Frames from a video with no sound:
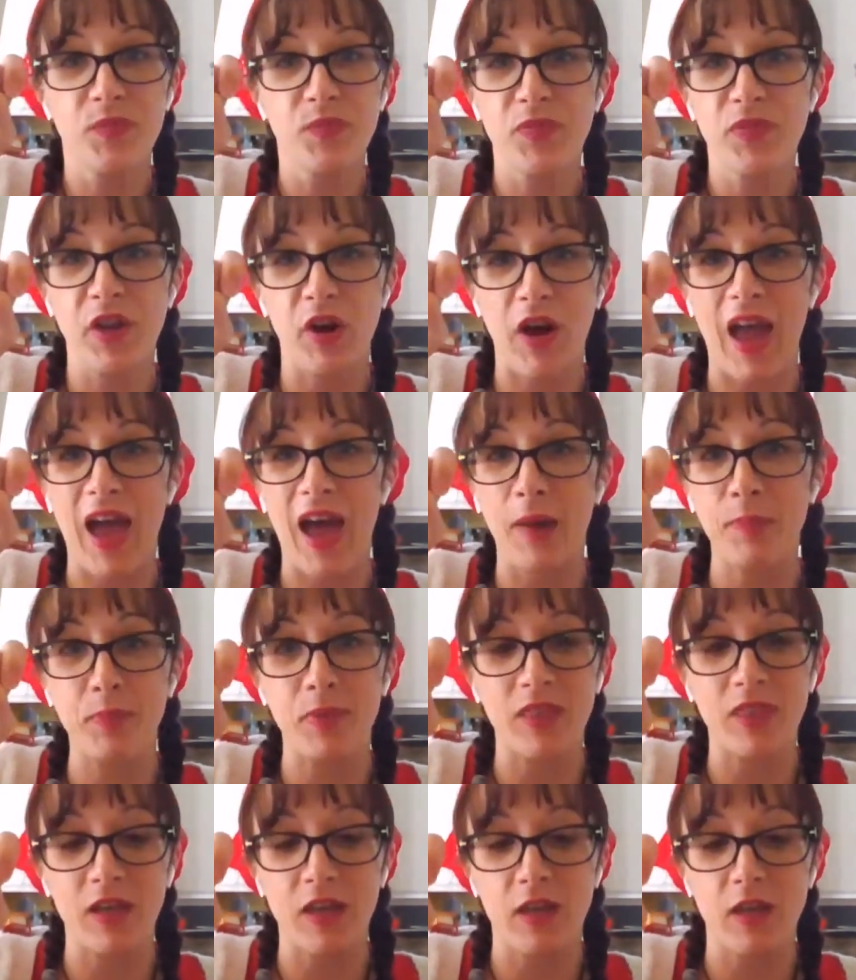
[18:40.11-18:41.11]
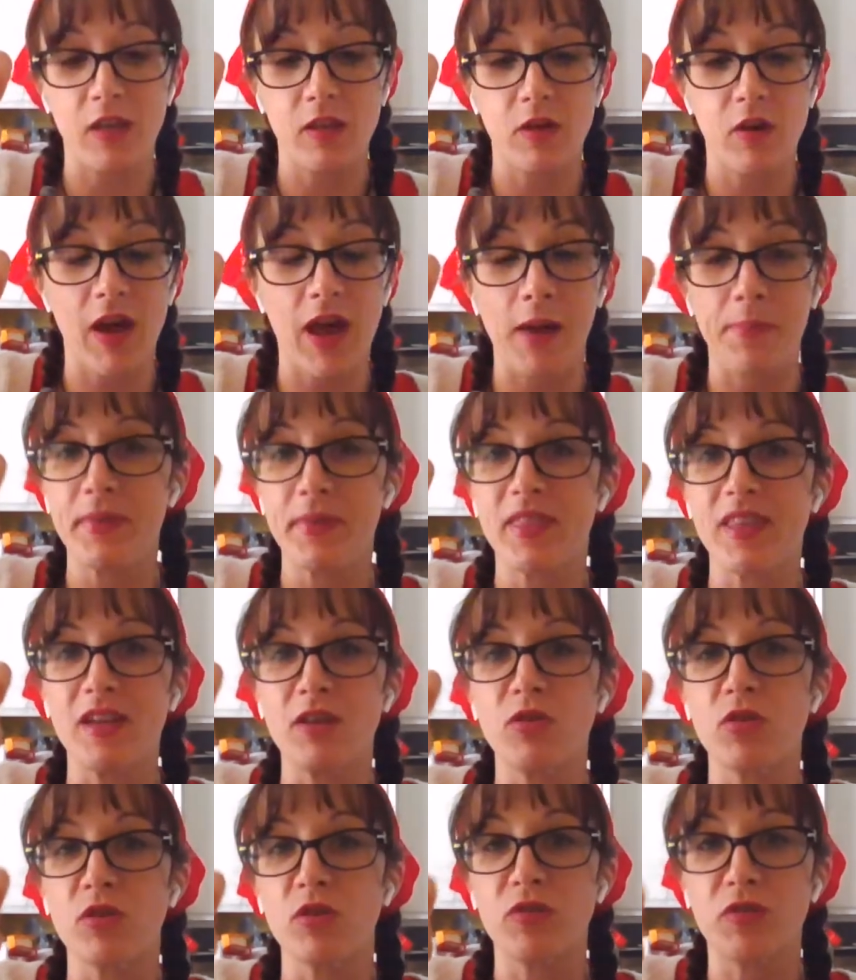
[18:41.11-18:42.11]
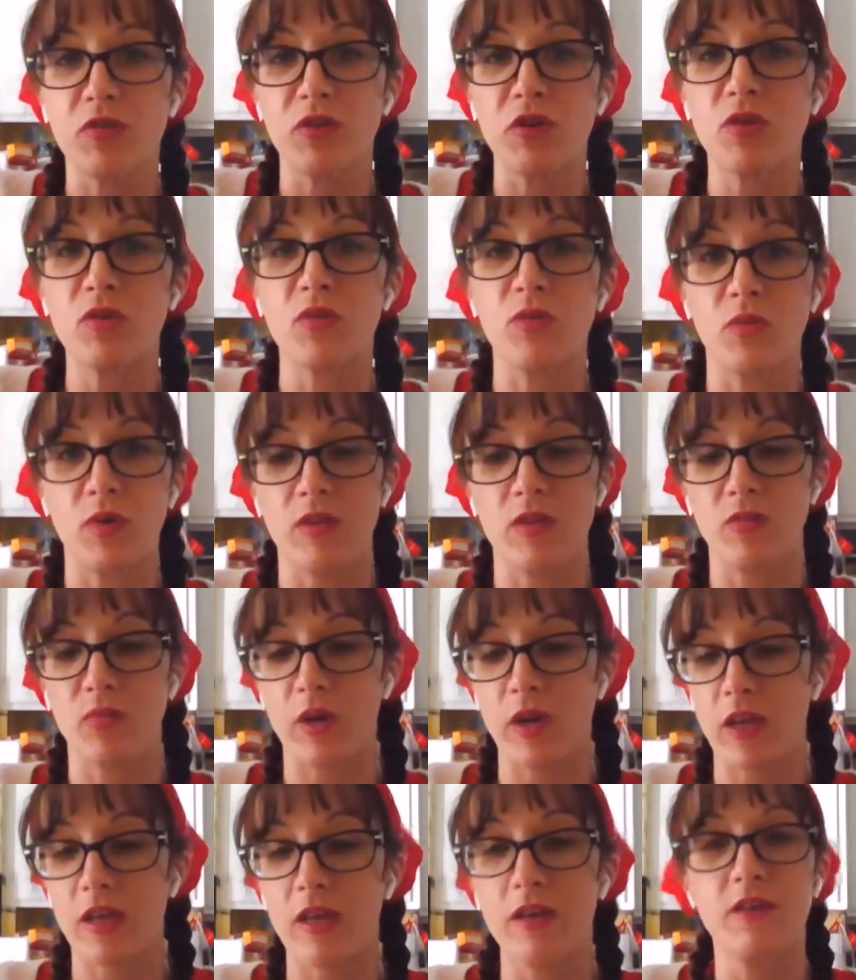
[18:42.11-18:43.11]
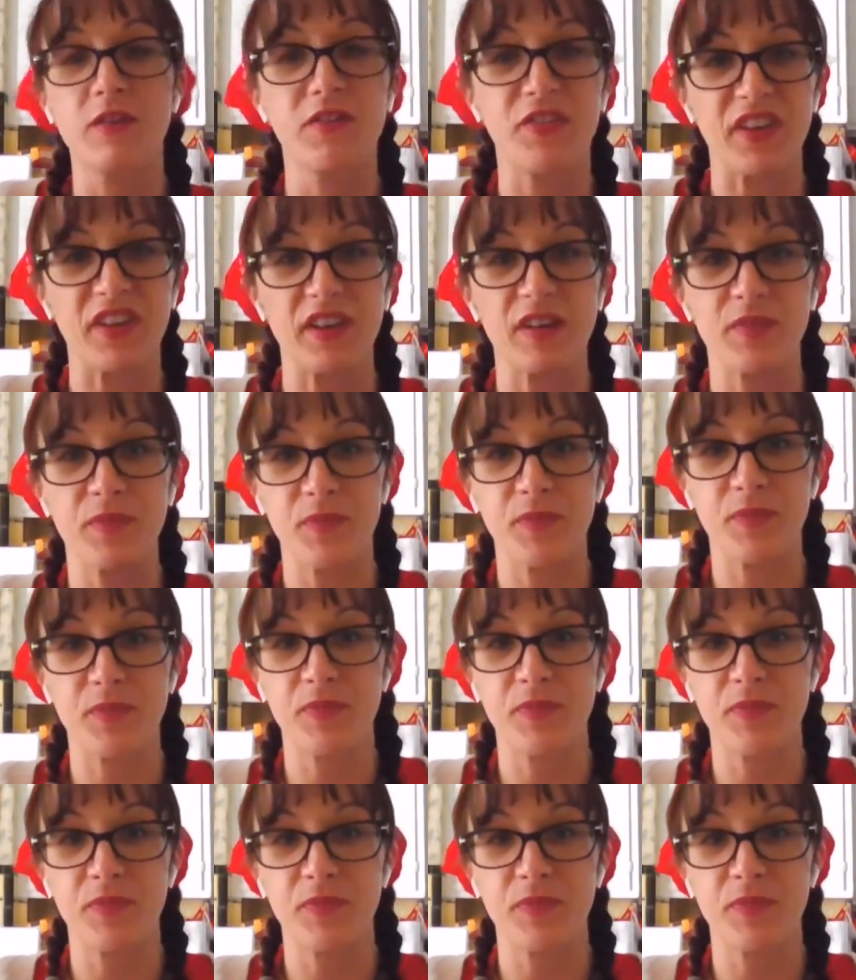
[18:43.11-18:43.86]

their apathy towards you is what kills it.